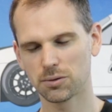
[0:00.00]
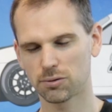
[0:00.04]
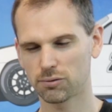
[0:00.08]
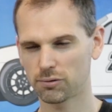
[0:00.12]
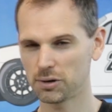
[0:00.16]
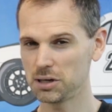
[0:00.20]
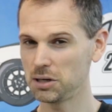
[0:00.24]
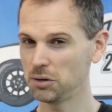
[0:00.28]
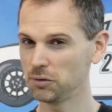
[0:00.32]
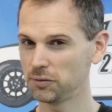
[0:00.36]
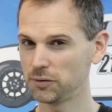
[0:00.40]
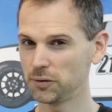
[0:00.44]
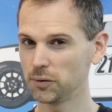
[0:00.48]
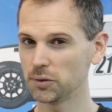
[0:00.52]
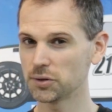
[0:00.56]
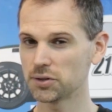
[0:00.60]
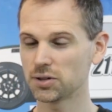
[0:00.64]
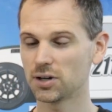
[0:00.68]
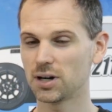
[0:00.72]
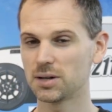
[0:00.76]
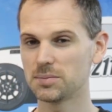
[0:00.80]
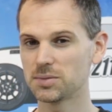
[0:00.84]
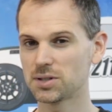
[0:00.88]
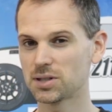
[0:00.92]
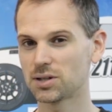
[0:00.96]
3 or 4
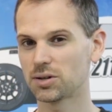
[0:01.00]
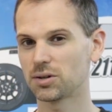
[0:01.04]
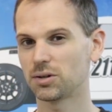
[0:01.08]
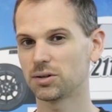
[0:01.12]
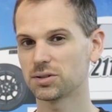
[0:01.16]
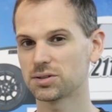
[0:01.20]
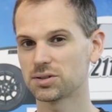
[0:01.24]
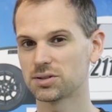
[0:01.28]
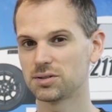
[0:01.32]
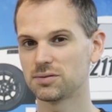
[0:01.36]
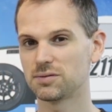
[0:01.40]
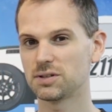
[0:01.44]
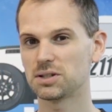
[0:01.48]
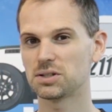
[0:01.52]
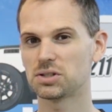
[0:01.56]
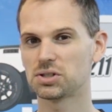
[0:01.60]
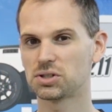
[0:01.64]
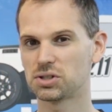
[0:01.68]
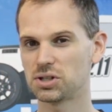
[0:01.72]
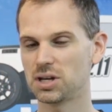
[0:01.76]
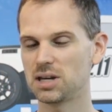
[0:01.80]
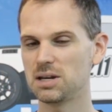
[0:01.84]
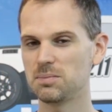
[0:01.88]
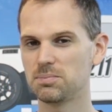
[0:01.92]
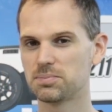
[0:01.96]
times the cost of a
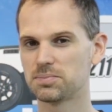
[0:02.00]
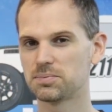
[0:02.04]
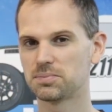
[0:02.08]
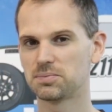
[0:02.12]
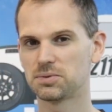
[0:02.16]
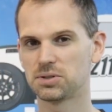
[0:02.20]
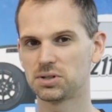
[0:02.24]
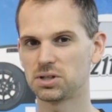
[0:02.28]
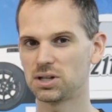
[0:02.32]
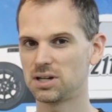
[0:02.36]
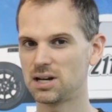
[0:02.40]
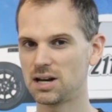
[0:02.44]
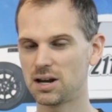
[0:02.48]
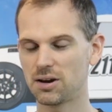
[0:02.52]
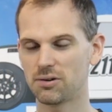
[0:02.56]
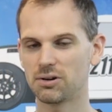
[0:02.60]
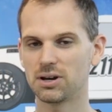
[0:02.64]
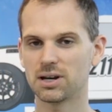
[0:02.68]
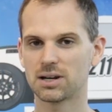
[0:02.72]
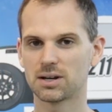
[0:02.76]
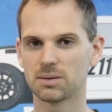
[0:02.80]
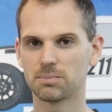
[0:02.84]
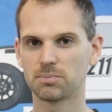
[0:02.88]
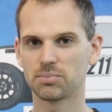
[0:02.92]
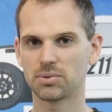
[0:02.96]
cheap
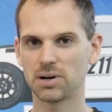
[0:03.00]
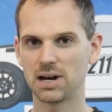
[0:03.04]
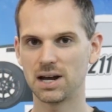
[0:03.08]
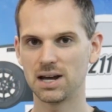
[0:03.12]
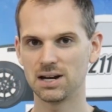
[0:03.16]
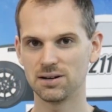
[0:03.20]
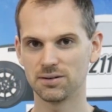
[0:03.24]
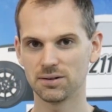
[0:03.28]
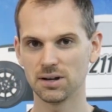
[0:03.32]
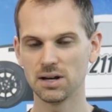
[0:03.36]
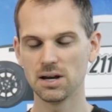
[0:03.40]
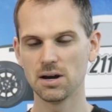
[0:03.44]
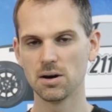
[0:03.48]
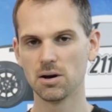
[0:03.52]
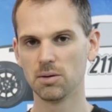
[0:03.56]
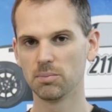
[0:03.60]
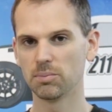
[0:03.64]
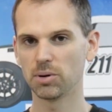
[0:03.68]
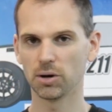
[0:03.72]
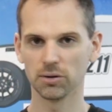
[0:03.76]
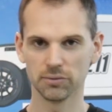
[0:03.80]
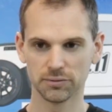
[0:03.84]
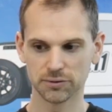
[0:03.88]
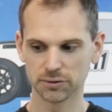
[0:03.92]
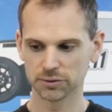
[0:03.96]
generic brand
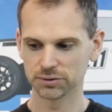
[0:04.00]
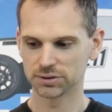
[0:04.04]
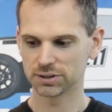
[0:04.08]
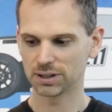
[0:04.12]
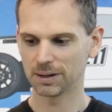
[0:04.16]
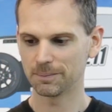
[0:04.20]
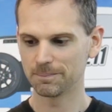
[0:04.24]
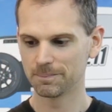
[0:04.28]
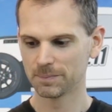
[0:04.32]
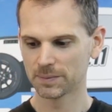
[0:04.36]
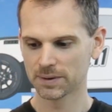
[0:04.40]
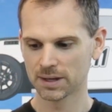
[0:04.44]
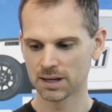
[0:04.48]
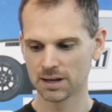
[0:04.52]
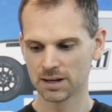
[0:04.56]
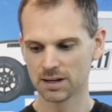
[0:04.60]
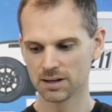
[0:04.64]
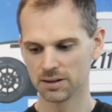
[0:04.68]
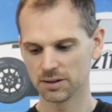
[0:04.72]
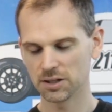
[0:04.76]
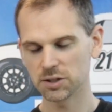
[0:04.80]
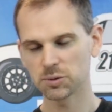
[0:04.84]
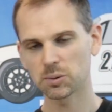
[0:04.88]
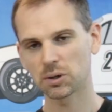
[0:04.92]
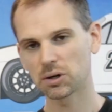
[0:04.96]
pod filter.
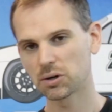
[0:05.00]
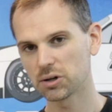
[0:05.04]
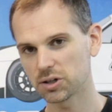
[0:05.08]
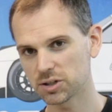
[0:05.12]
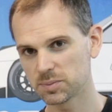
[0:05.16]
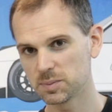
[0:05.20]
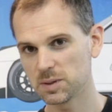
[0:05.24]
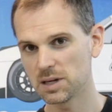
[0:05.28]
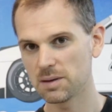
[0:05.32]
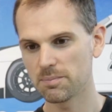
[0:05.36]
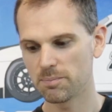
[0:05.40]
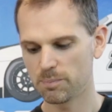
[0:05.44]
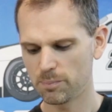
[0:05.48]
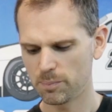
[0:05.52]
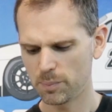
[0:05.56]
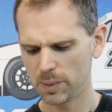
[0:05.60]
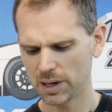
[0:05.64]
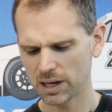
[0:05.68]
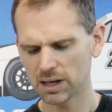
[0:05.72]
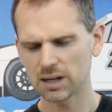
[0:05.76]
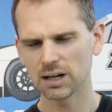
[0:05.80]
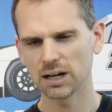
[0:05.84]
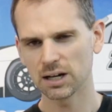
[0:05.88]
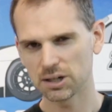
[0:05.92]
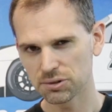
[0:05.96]
This one cost me
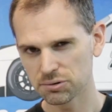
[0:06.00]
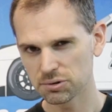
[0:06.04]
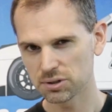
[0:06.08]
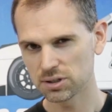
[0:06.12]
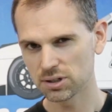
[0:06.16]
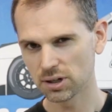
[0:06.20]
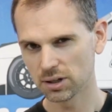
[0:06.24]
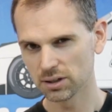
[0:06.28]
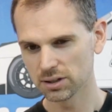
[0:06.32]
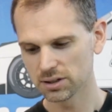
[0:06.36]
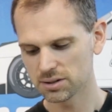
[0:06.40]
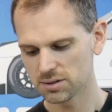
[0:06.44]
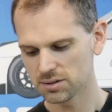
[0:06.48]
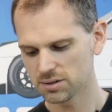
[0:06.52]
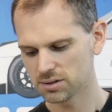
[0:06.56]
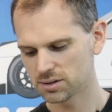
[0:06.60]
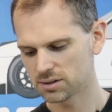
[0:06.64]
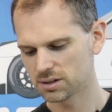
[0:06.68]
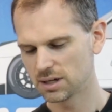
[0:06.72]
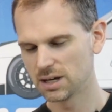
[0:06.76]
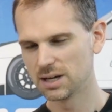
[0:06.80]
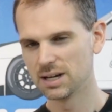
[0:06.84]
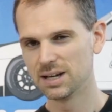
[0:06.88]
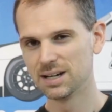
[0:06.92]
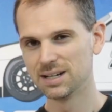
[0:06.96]
about
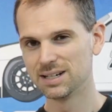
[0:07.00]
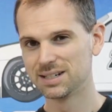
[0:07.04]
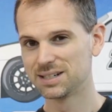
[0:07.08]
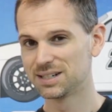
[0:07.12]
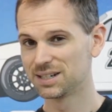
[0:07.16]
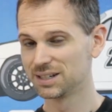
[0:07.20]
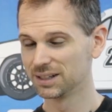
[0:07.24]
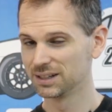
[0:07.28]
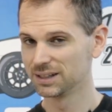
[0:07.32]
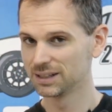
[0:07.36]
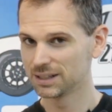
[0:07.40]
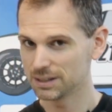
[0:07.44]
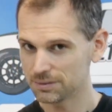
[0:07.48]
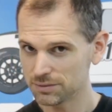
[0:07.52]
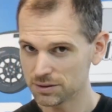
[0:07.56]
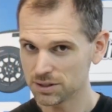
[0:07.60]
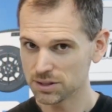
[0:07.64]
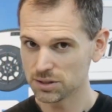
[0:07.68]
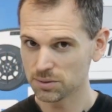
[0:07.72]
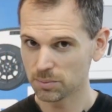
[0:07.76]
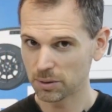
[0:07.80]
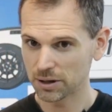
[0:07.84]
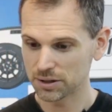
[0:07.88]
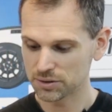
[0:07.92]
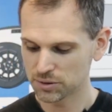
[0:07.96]
$100
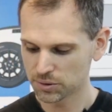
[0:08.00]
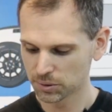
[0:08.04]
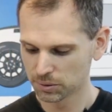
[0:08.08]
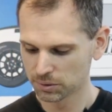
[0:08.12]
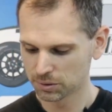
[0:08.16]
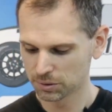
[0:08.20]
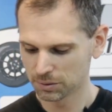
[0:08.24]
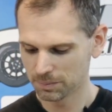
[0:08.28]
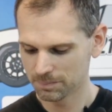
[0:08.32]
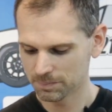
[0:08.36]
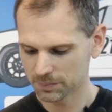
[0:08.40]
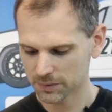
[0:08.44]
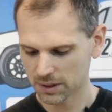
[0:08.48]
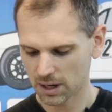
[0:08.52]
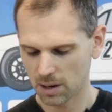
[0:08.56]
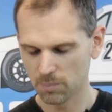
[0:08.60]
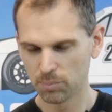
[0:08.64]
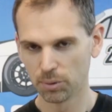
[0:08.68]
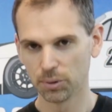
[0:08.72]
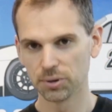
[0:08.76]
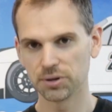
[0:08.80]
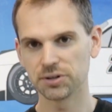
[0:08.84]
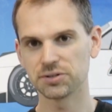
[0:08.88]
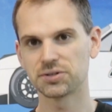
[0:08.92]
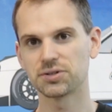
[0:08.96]
delivered to my door. I
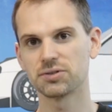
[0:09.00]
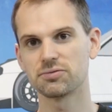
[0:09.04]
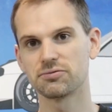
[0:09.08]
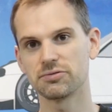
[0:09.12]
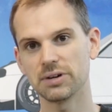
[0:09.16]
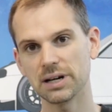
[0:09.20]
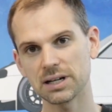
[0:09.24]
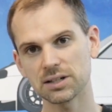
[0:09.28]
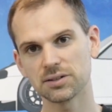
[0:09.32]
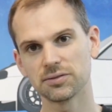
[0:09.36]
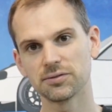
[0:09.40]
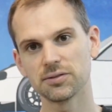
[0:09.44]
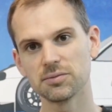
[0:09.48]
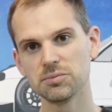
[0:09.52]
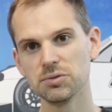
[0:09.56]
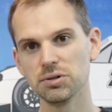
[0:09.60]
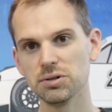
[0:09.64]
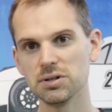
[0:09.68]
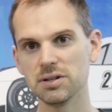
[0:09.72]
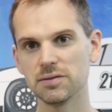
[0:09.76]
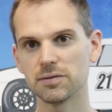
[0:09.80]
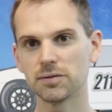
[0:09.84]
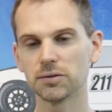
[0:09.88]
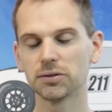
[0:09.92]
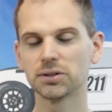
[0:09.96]
bought it direct from
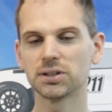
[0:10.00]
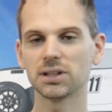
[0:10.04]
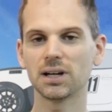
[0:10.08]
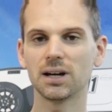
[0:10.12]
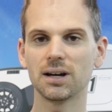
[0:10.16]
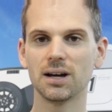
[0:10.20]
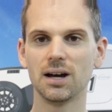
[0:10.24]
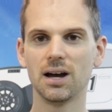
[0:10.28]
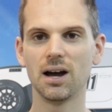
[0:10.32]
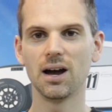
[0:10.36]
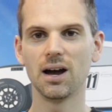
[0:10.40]
Unifilter.